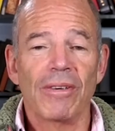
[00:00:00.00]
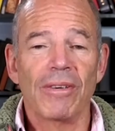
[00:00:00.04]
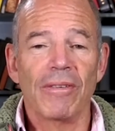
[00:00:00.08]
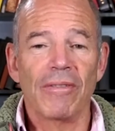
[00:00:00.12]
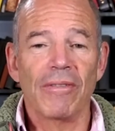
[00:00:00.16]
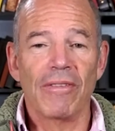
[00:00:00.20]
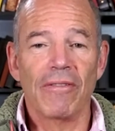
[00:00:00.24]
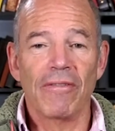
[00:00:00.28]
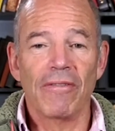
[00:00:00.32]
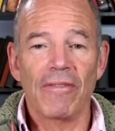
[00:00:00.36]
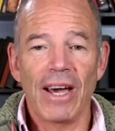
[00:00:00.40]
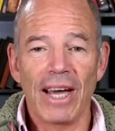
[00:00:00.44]

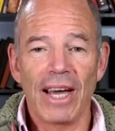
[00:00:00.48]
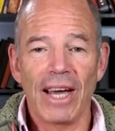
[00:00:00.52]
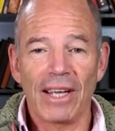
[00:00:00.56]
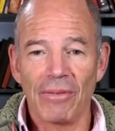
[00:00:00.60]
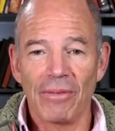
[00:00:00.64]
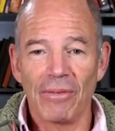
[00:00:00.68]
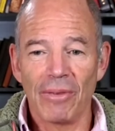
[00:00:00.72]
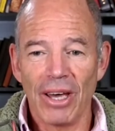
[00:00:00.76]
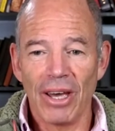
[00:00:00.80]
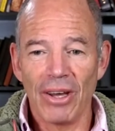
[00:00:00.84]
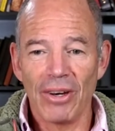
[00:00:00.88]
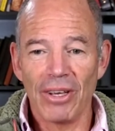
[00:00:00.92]
the
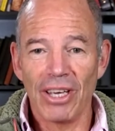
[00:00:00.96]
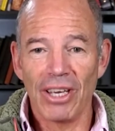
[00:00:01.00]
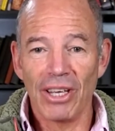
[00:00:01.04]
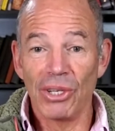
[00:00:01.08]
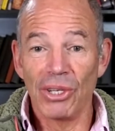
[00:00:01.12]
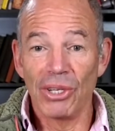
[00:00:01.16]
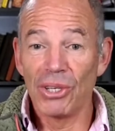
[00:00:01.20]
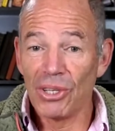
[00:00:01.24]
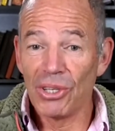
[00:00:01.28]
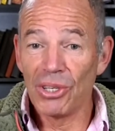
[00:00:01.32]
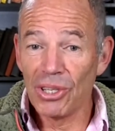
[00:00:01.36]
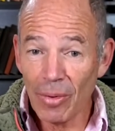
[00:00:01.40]
fact that in
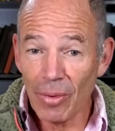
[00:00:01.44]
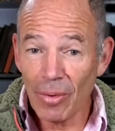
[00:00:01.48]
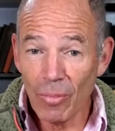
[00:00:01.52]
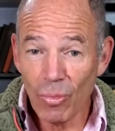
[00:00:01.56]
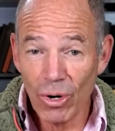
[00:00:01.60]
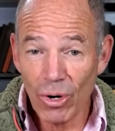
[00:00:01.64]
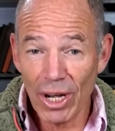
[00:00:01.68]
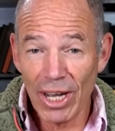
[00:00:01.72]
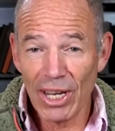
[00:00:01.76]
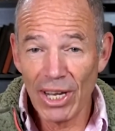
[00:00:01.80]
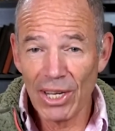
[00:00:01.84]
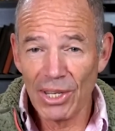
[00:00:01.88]
some
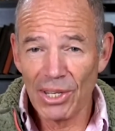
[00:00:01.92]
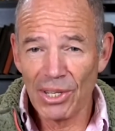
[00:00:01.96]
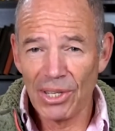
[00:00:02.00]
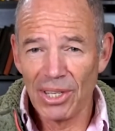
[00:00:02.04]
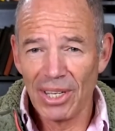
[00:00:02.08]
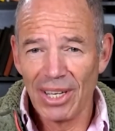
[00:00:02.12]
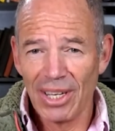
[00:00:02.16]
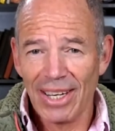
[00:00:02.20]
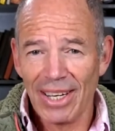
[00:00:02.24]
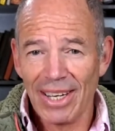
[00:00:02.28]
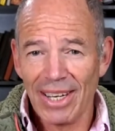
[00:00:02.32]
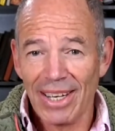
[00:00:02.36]
ways,
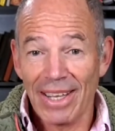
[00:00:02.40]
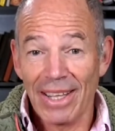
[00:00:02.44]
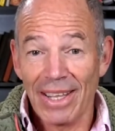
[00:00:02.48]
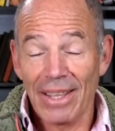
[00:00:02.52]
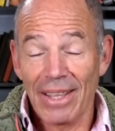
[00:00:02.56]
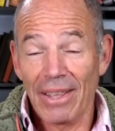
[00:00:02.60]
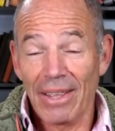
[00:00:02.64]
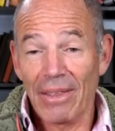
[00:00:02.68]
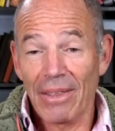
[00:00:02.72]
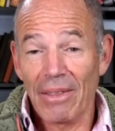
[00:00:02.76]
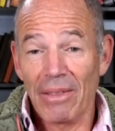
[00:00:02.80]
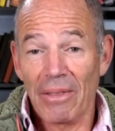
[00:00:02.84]

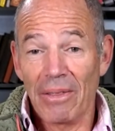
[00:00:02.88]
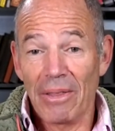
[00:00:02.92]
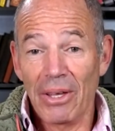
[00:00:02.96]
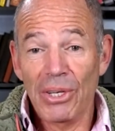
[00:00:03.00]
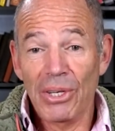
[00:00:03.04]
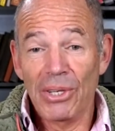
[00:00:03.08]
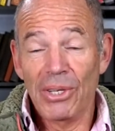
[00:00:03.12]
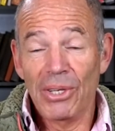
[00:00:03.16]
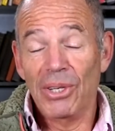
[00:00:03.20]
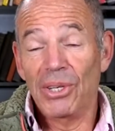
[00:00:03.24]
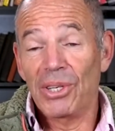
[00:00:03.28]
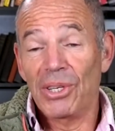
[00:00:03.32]

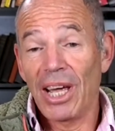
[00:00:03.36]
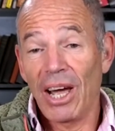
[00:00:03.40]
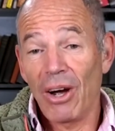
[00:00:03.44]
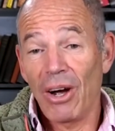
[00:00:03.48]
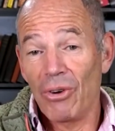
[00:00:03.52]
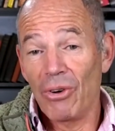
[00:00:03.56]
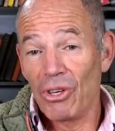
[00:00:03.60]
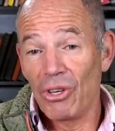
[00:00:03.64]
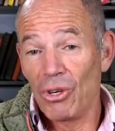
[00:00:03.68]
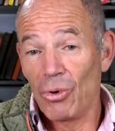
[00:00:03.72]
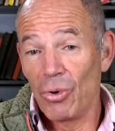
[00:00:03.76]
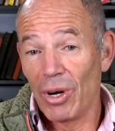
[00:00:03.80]
this is
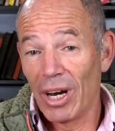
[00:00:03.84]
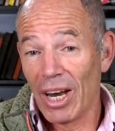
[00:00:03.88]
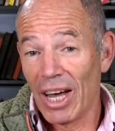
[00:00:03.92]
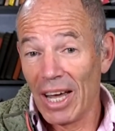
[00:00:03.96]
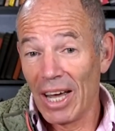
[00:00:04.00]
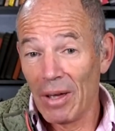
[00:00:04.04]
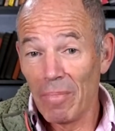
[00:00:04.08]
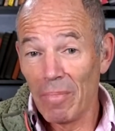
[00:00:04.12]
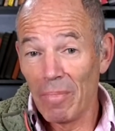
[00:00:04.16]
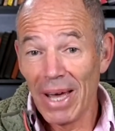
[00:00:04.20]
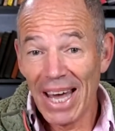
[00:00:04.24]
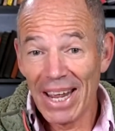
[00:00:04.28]
how you and
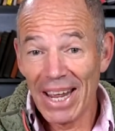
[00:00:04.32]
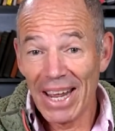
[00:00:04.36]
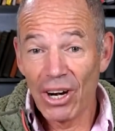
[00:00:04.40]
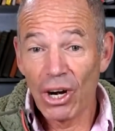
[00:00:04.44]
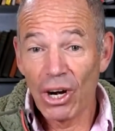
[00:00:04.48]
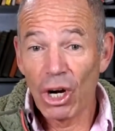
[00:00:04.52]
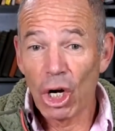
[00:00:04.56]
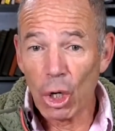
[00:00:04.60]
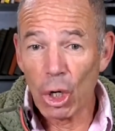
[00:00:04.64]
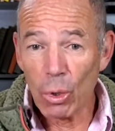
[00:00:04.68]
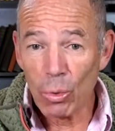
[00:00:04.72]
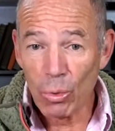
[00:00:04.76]
I met
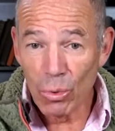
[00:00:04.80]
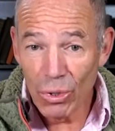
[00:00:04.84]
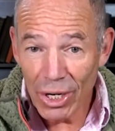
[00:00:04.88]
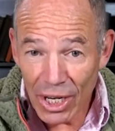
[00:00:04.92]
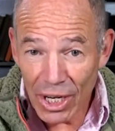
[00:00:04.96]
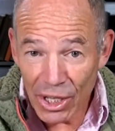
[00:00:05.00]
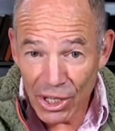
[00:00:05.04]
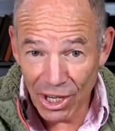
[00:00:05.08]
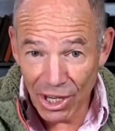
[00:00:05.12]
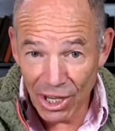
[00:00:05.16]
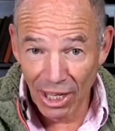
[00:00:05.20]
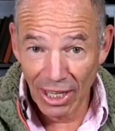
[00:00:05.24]

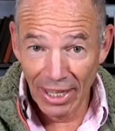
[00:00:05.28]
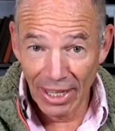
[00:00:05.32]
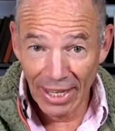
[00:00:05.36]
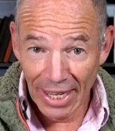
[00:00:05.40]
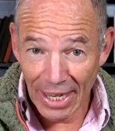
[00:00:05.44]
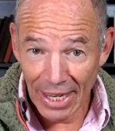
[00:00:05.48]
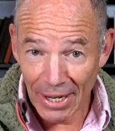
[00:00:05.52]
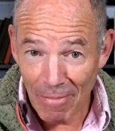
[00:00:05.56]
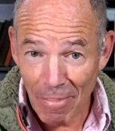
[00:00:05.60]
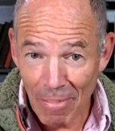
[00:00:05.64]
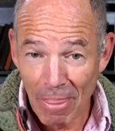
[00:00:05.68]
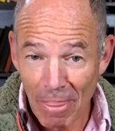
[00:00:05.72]

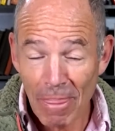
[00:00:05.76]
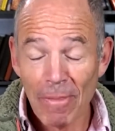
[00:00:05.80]
originally,